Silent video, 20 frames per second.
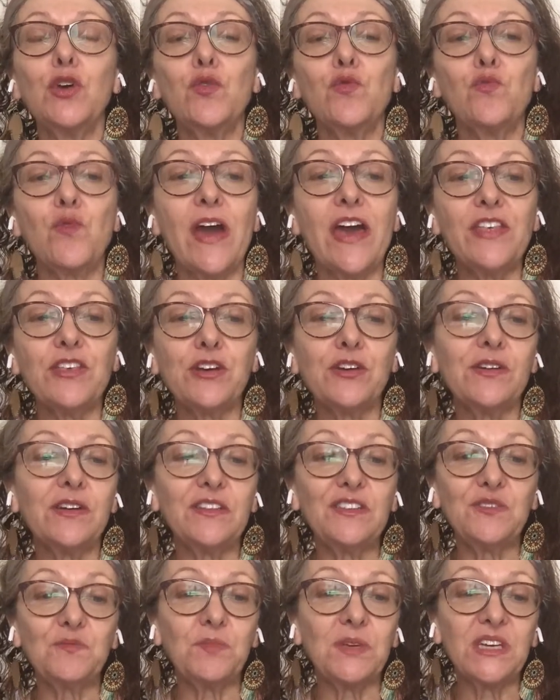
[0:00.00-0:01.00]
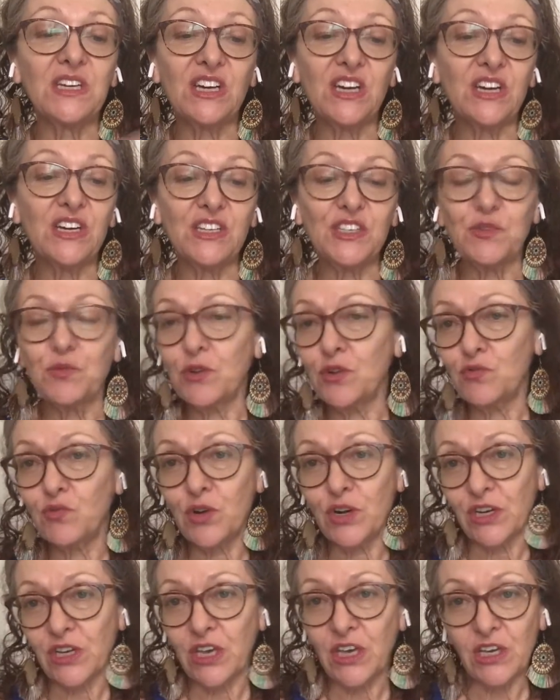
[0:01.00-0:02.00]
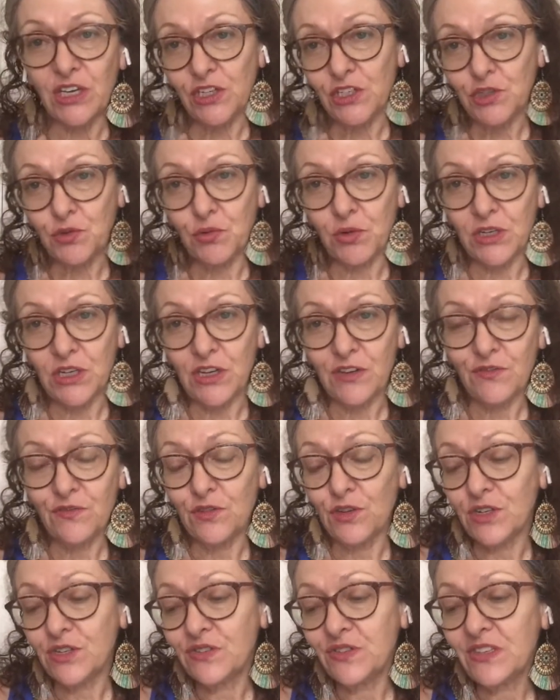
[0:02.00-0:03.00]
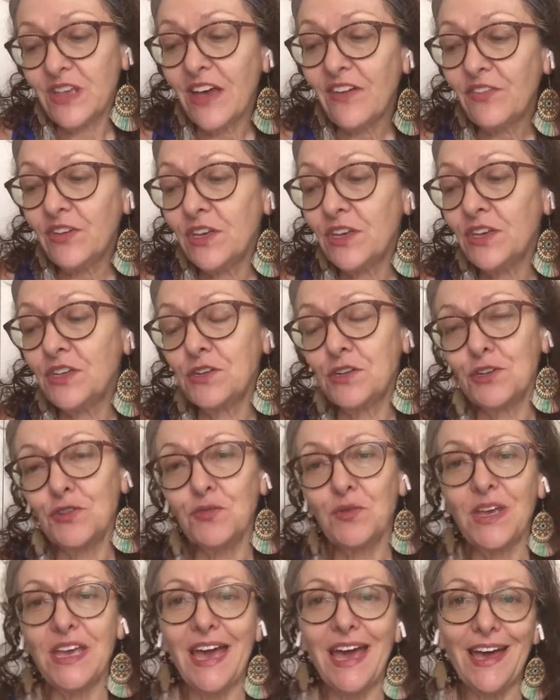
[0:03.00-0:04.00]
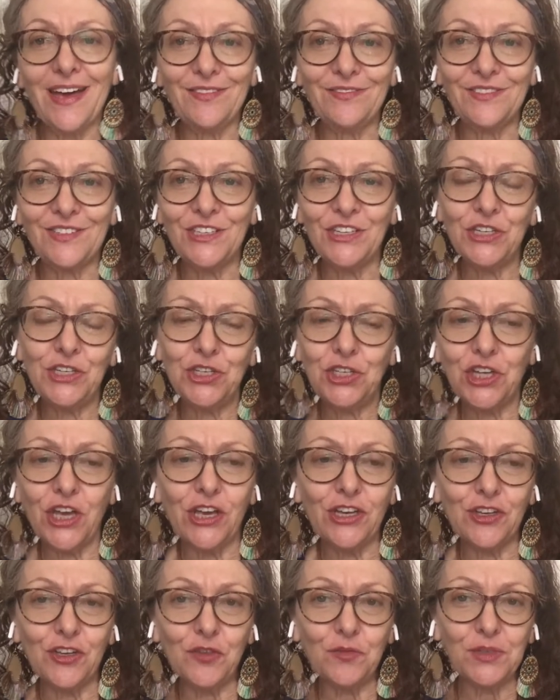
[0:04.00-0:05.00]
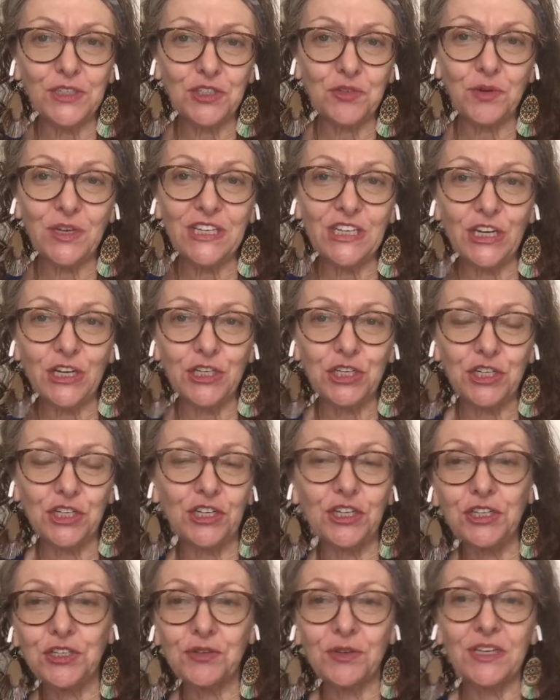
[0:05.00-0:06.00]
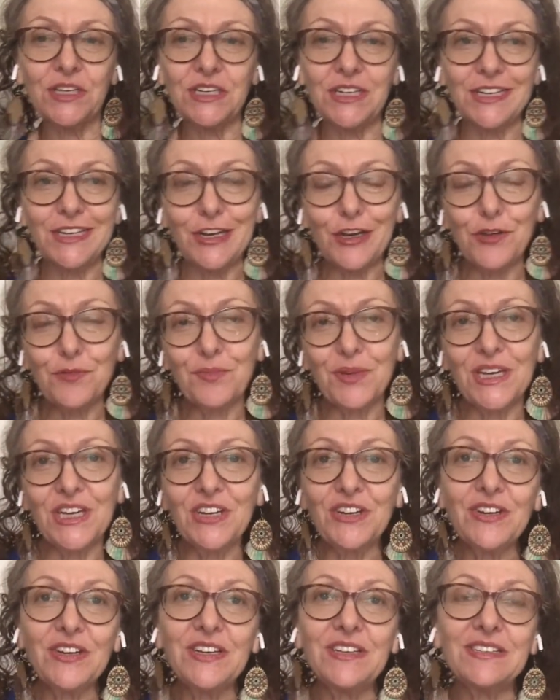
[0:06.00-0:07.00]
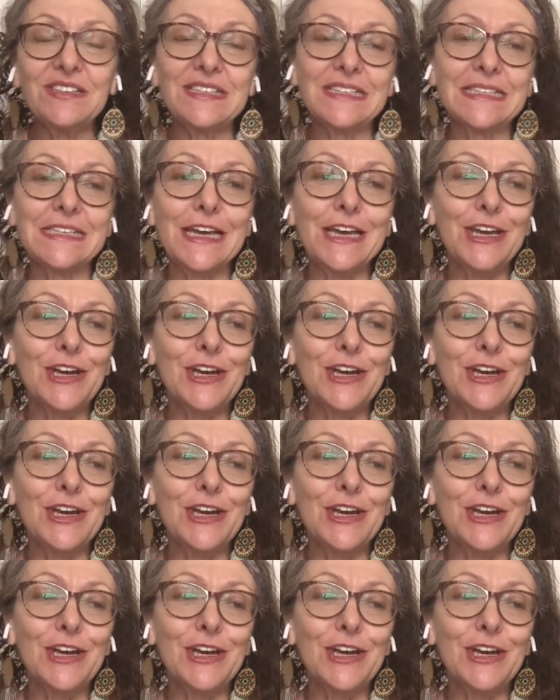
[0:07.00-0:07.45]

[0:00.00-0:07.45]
whether it's because we're working 24/7 or we have to juggle between our children and our parents,